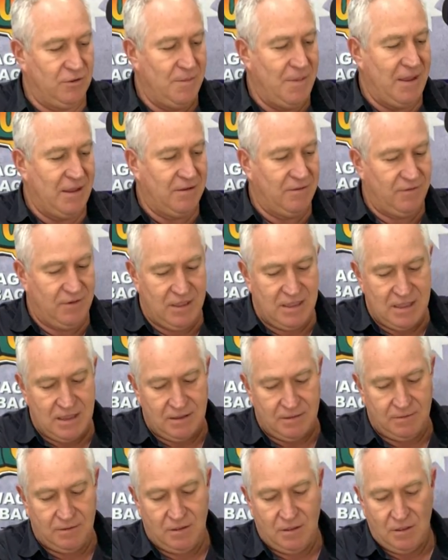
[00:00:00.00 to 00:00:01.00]
the back of
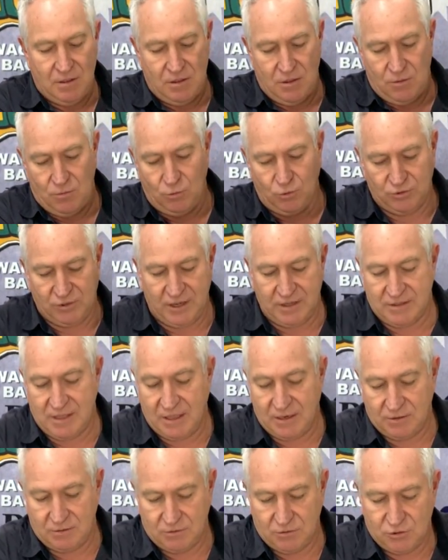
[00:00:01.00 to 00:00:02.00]
here. We'll take
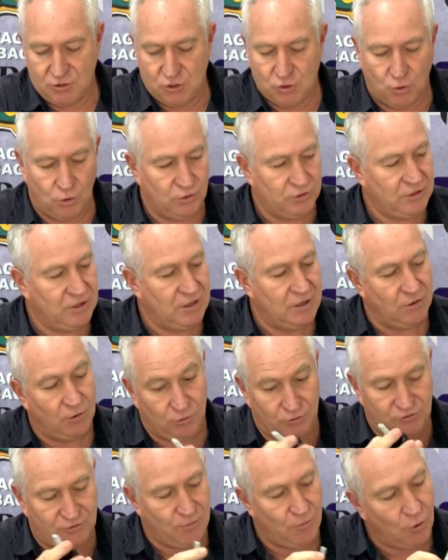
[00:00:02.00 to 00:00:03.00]
that shorter
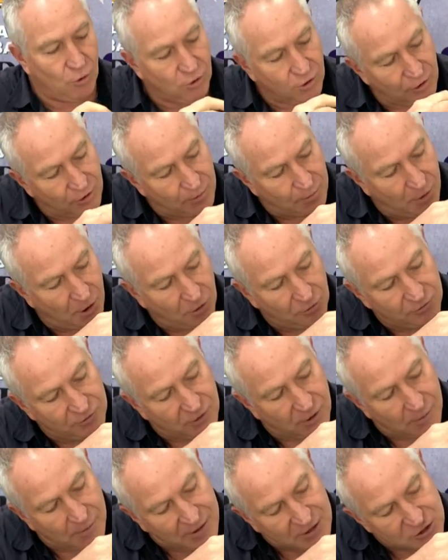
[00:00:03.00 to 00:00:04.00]
or smaller bolt
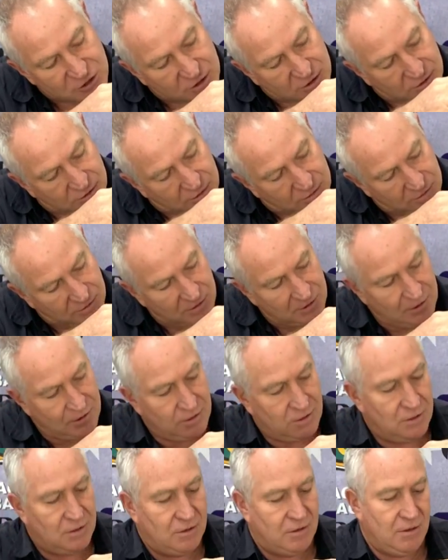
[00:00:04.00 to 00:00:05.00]
that I mentioned
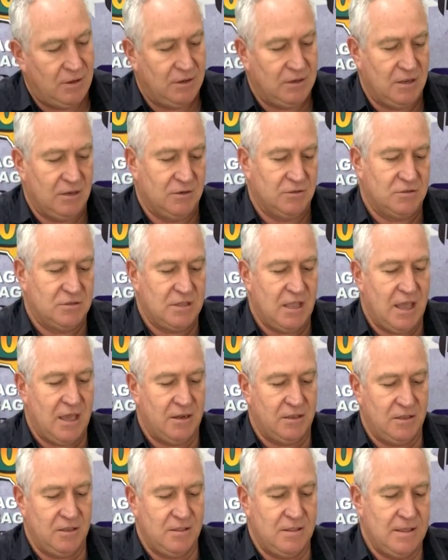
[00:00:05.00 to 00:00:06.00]
and get it
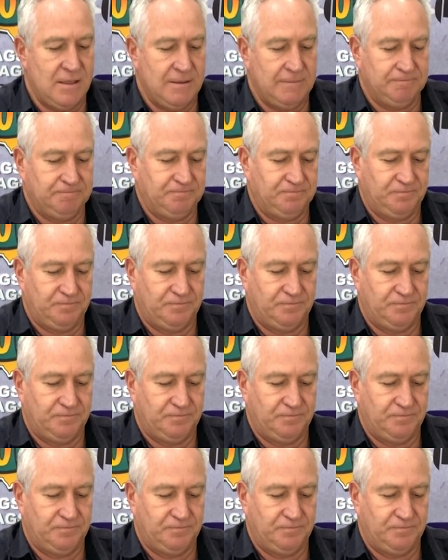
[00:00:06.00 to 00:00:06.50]
started in there.